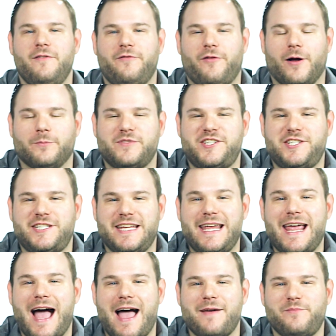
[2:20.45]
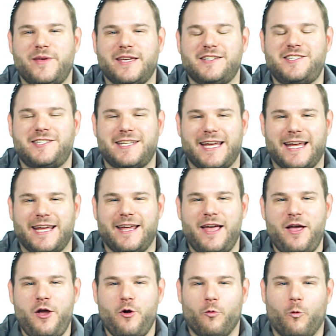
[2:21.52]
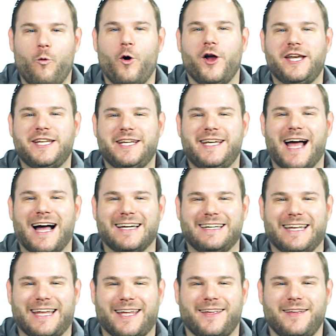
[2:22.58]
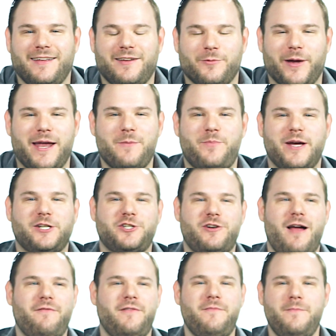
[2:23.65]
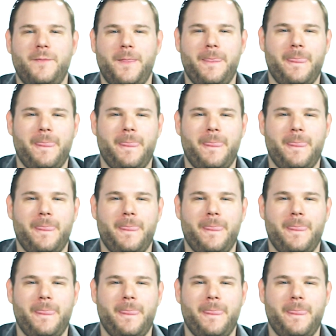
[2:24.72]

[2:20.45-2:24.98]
from CIBC Wood Gundy. Can we get a picture of him?